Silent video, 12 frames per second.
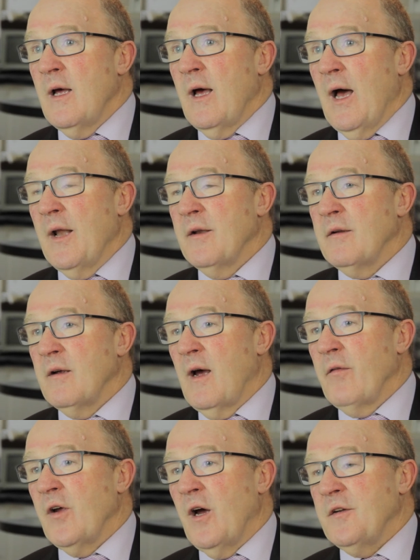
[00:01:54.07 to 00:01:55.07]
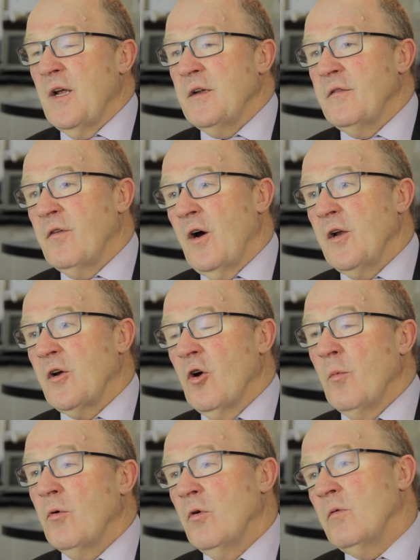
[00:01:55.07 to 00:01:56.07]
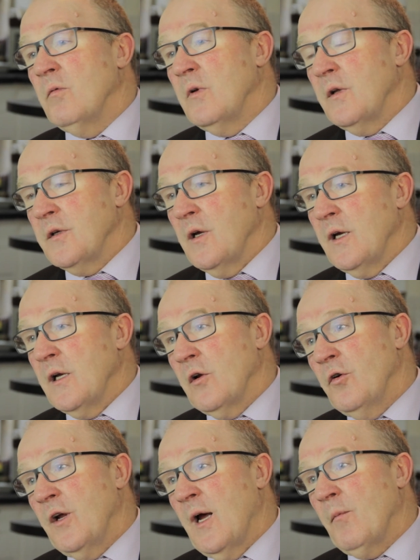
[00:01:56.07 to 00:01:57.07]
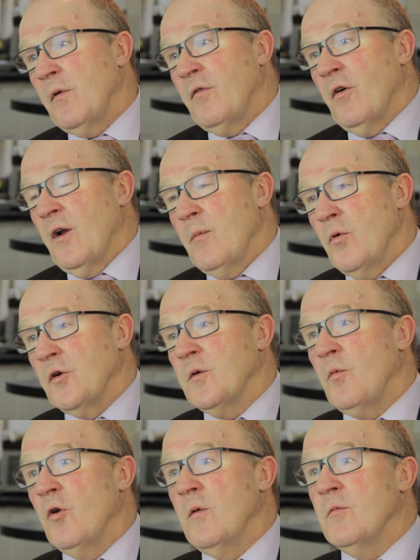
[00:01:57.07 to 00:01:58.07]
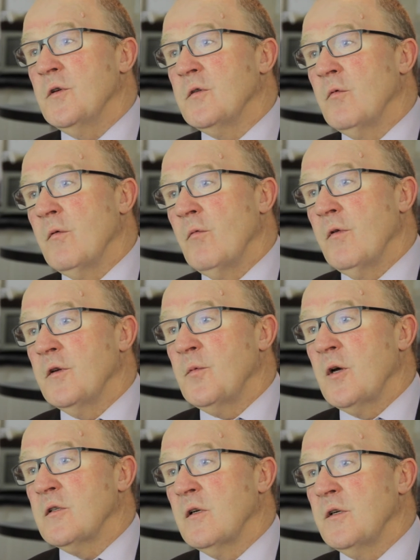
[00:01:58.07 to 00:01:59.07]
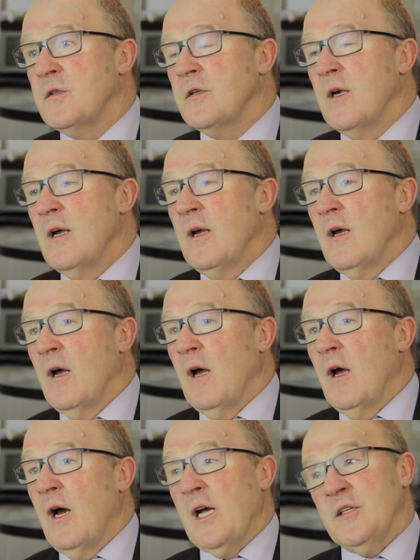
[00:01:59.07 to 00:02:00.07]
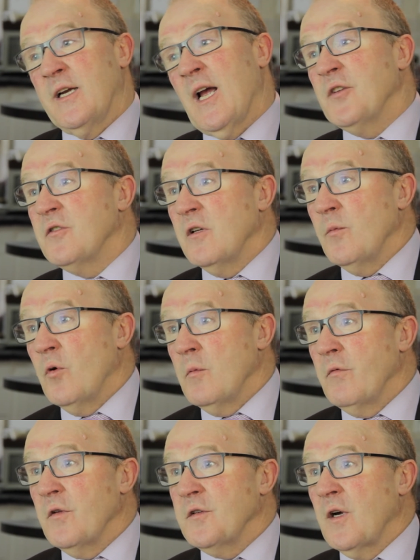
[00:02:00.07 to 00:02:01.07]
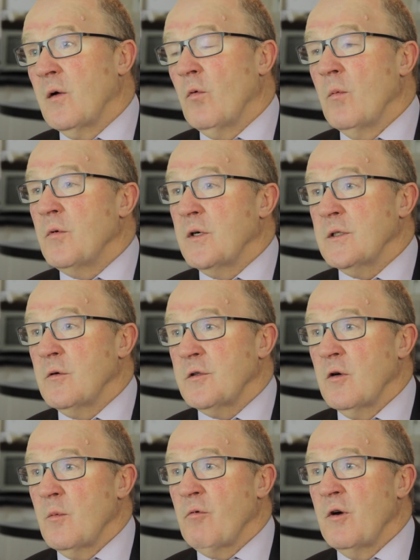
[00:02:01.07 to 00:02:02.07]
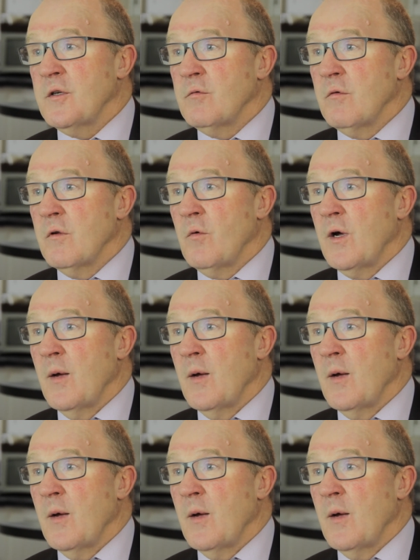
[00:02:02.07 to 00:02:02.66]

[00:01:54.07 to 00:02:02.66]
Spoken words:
And having identified a couple, including Amplifon, I booked appointments with a specialist. I actually cancelled the appointment for the second one because I was so impressed with the way